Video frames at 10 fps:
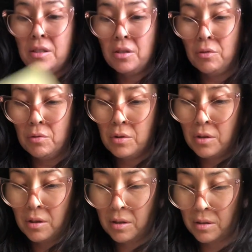new
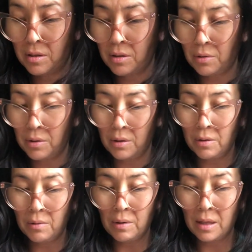start. So, you
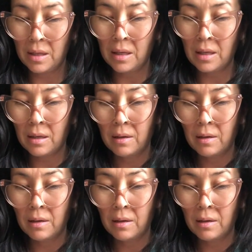know, I think